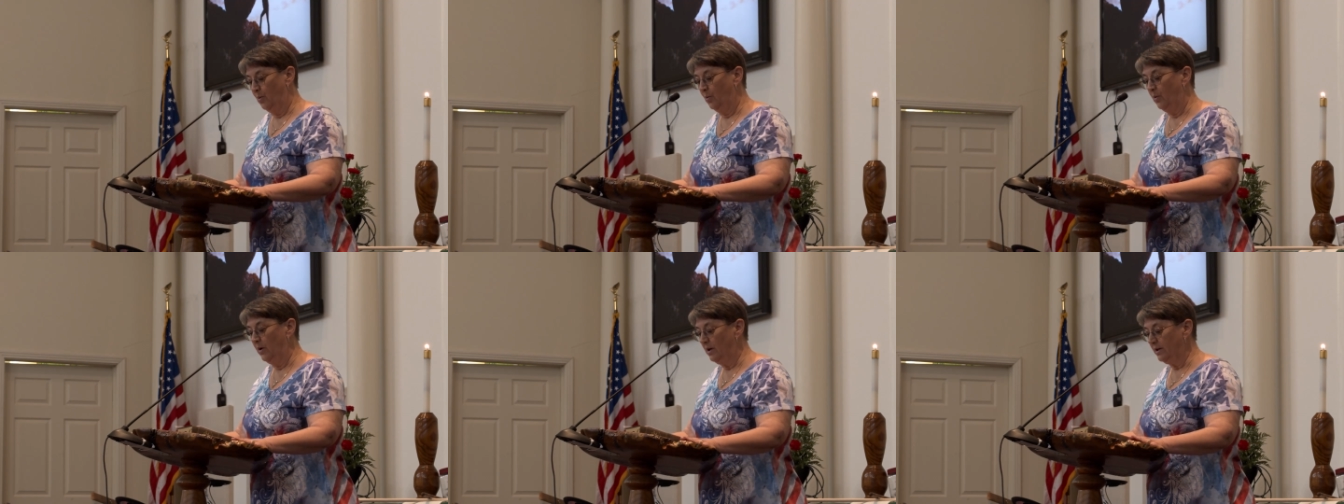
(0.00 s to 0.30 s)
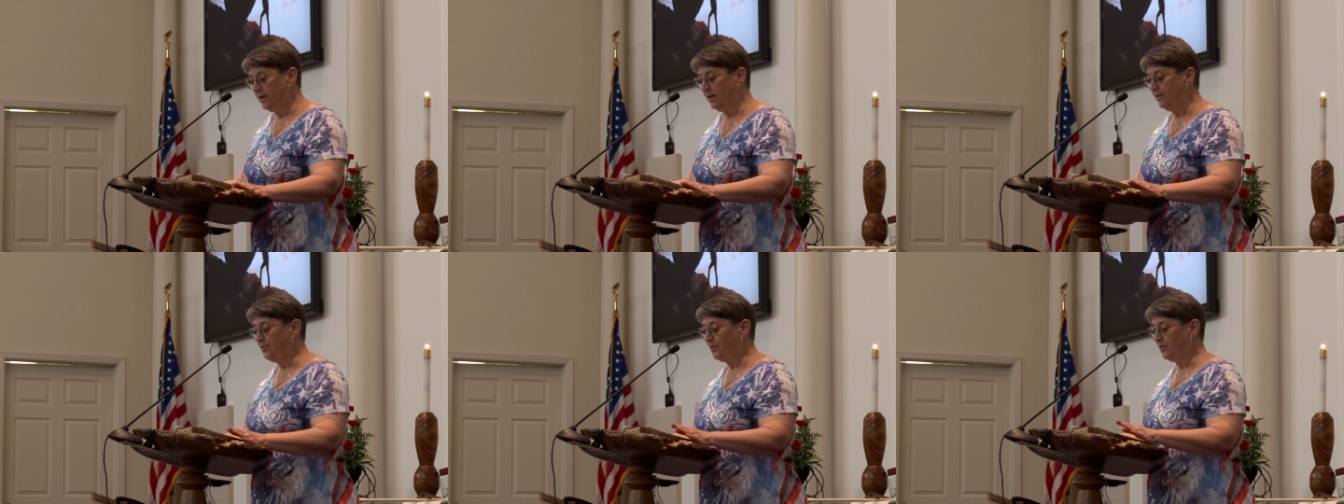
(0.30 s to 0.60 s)

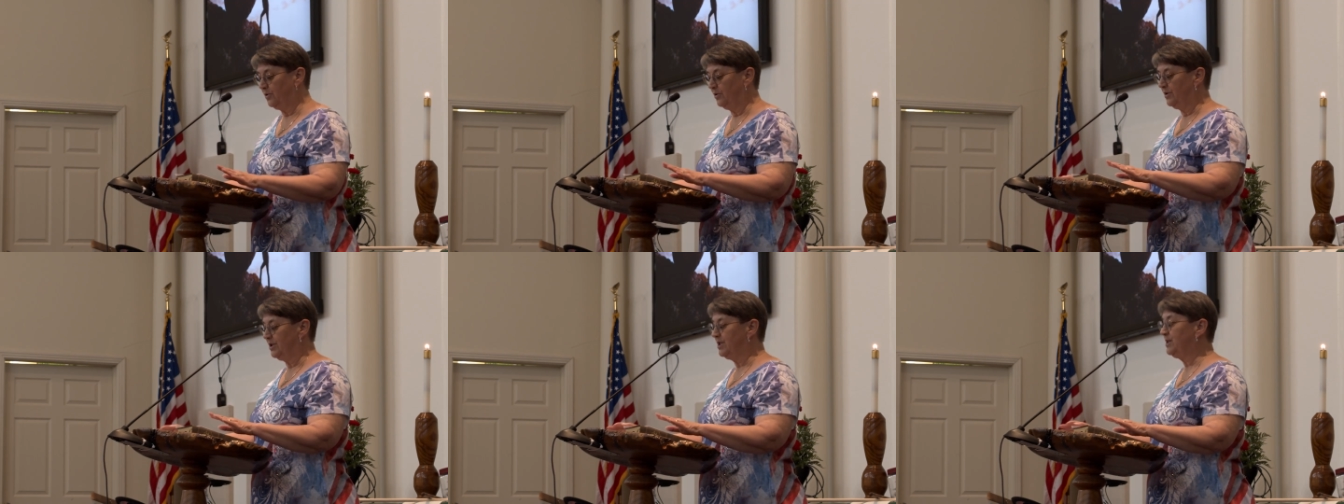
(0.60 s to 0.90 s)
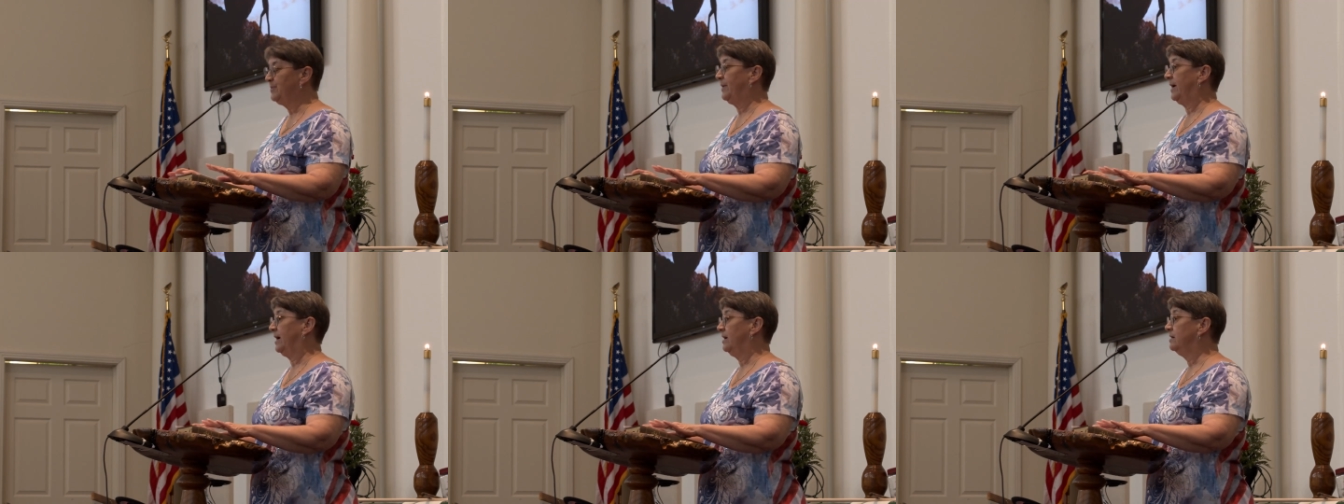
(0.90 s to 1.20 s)
We'll get through
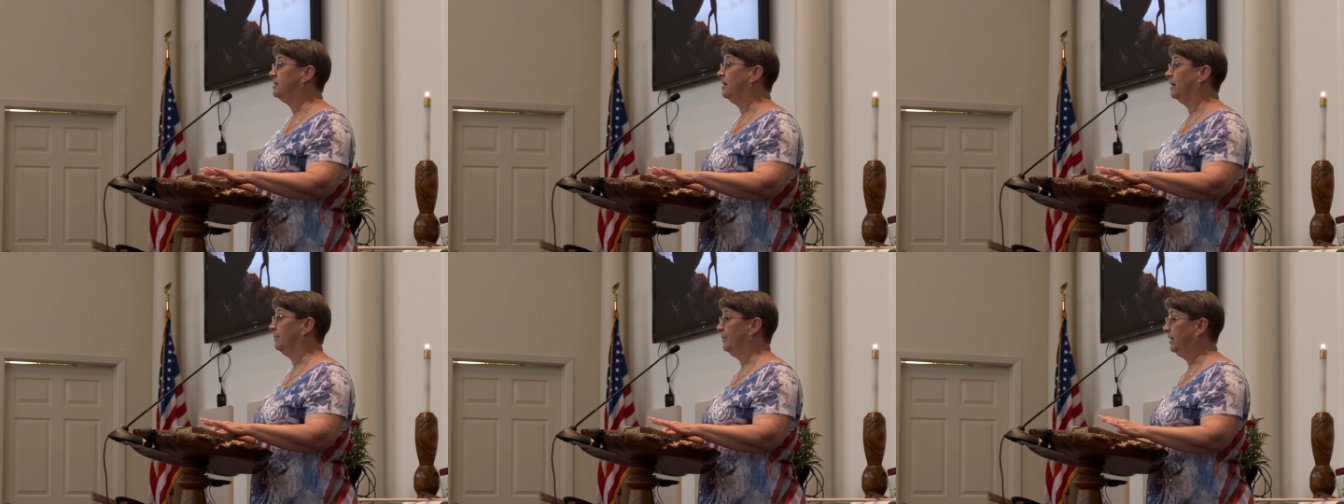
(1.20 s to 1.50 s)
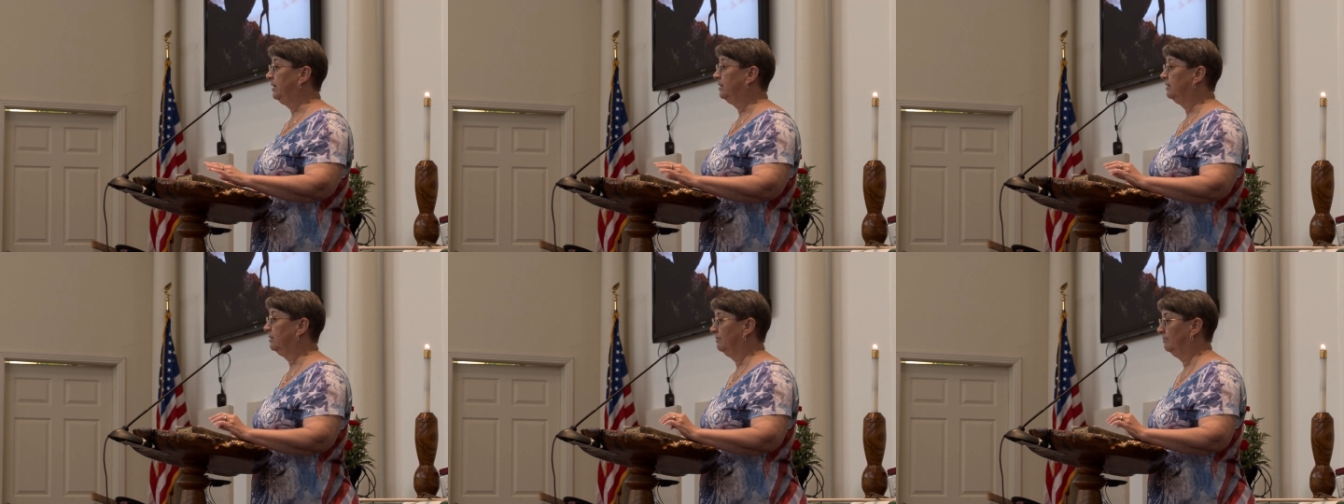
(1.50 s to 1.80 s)
this
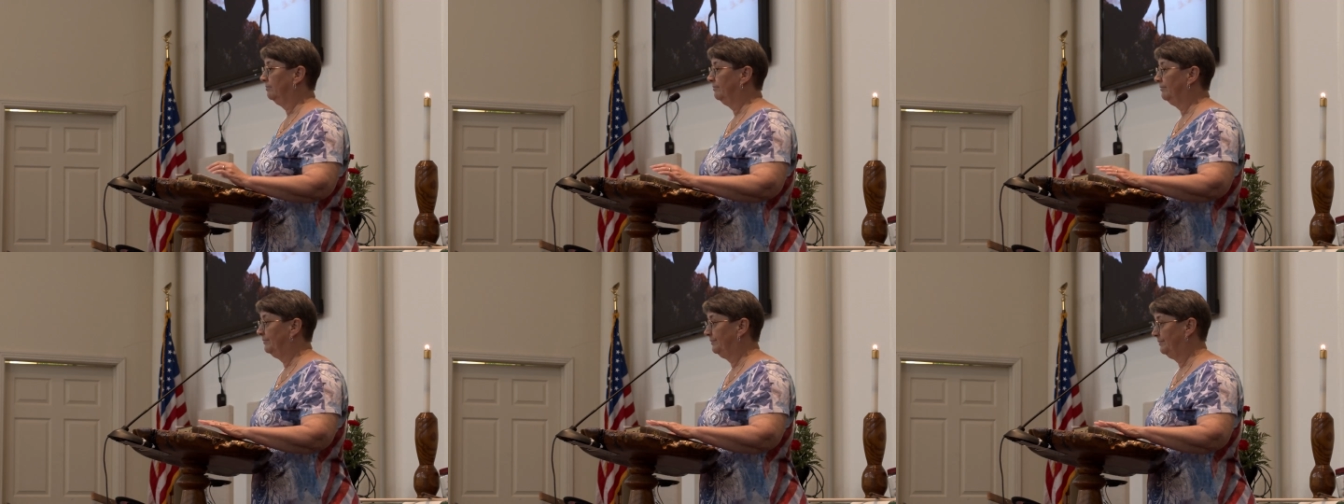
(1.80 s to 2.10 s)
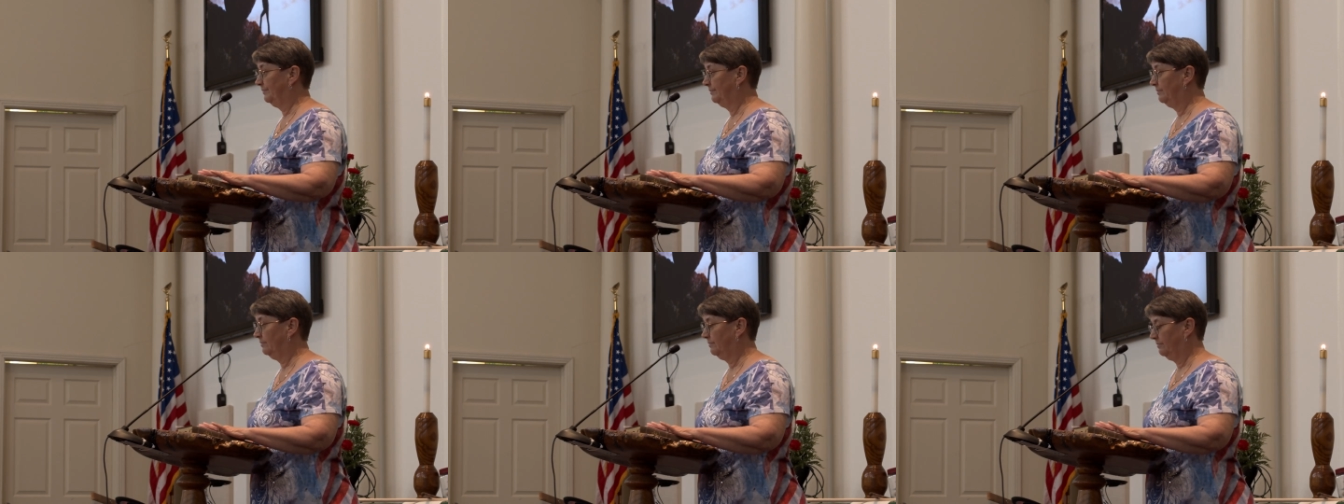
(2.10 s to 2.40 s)
pandemic
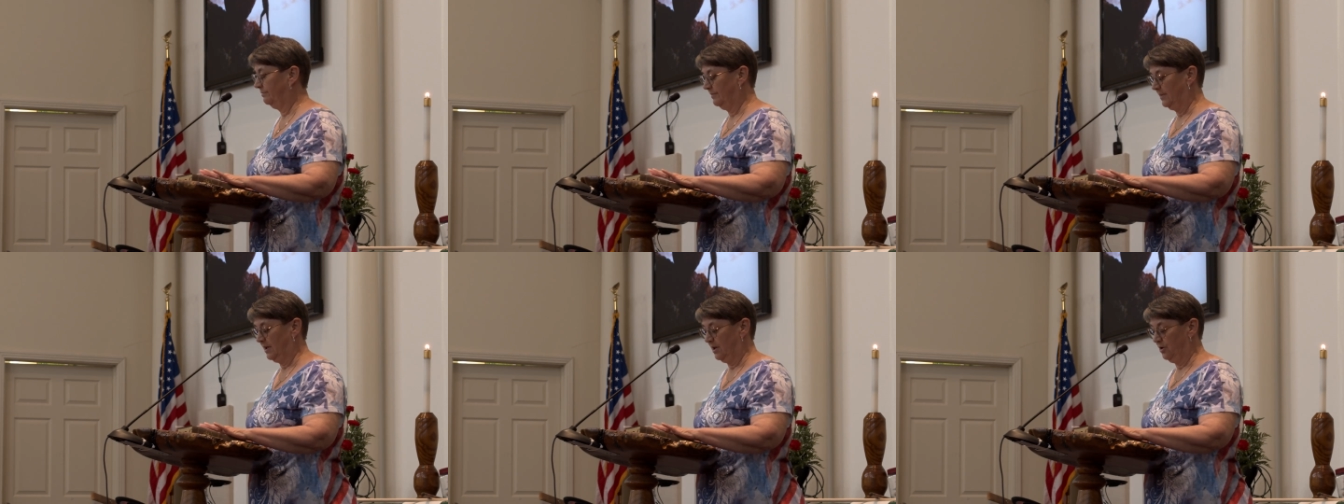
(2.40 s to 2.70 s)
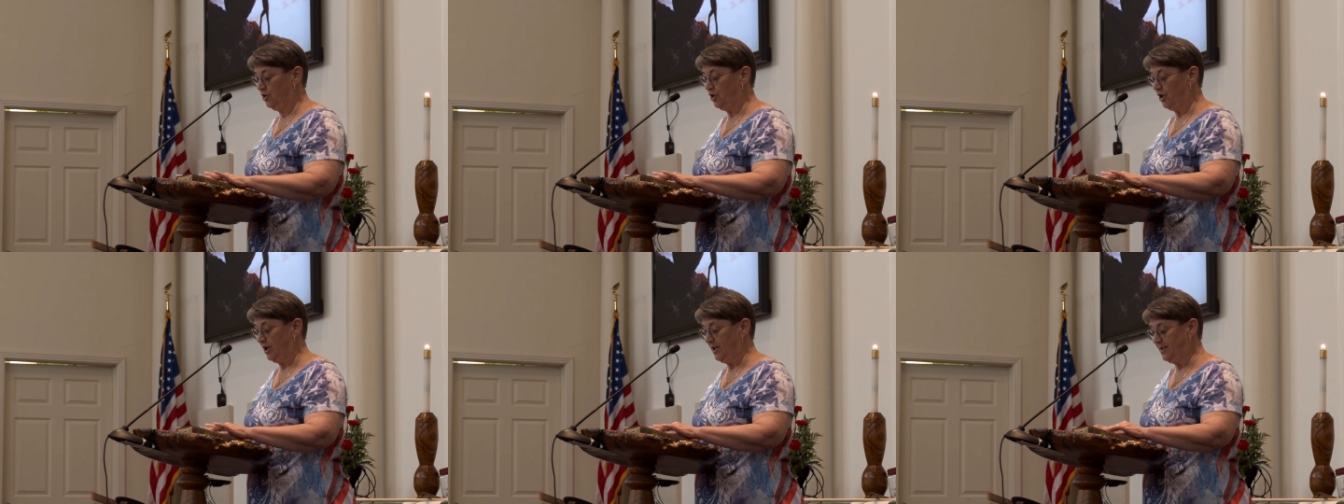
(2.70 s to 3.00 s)

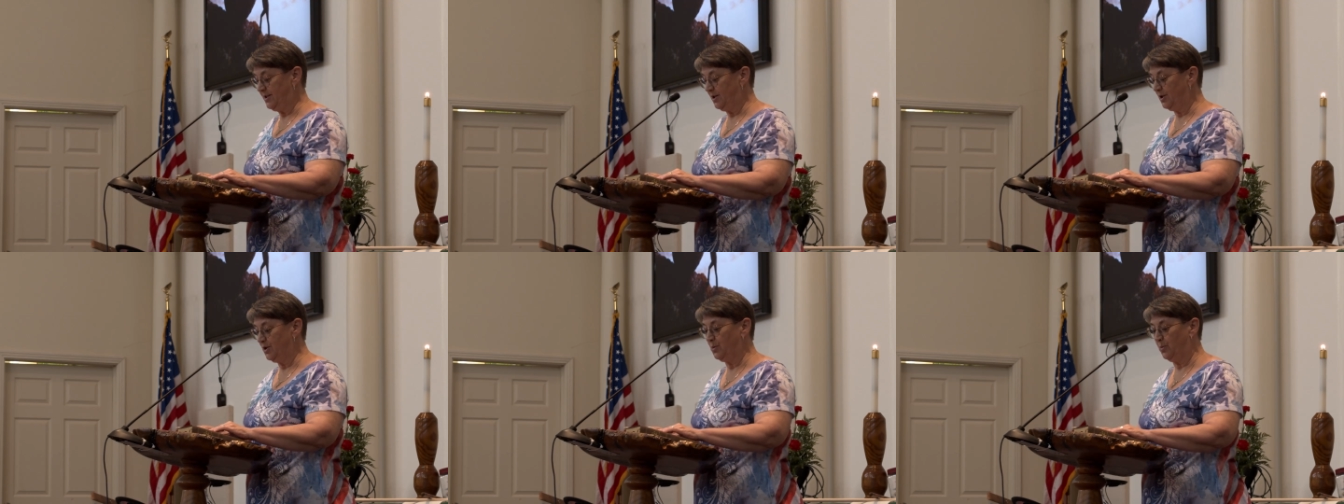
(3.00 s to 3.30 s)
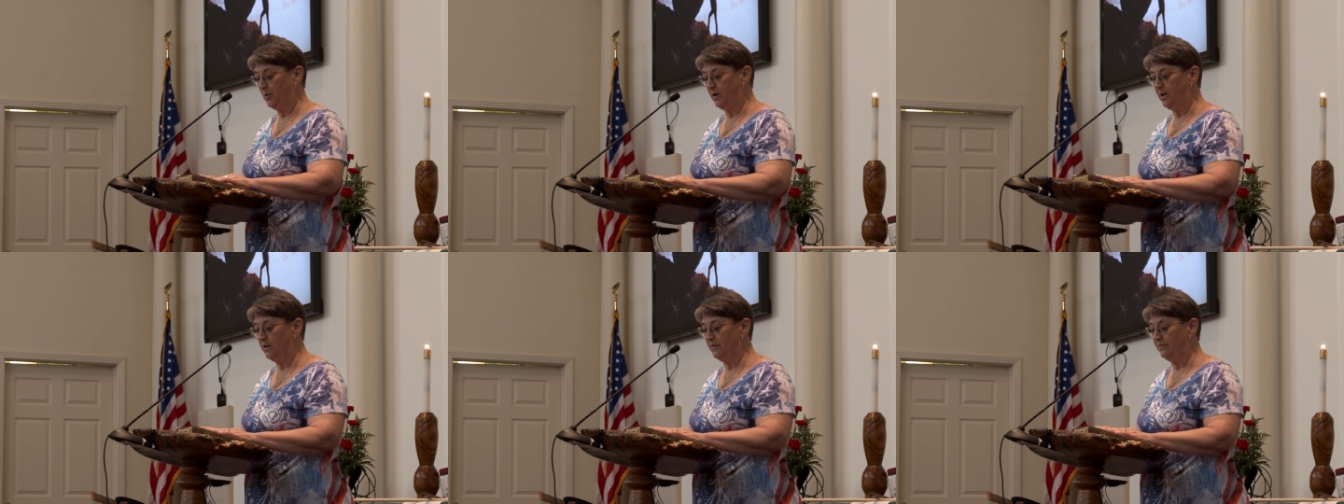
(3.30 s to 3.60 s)
just as
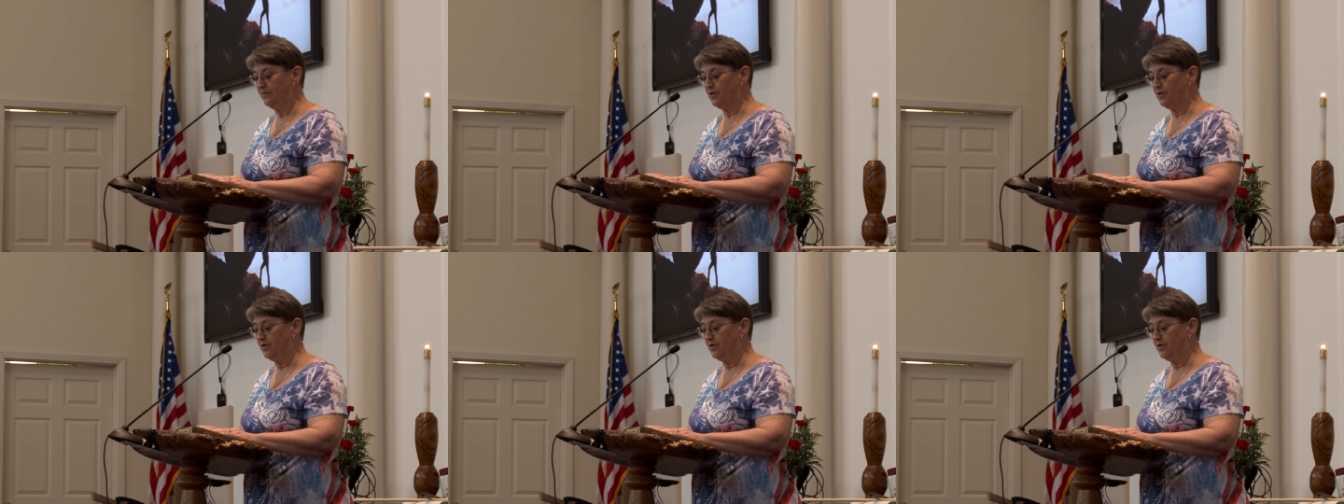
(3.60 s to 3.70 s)
we have